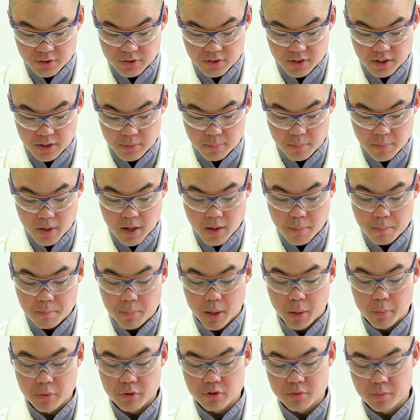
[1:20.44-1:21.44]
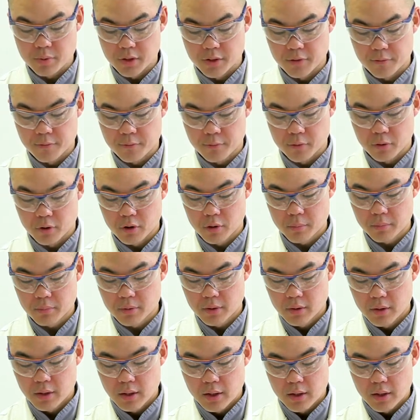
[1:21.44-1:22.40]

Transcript: to see bubbles being formed,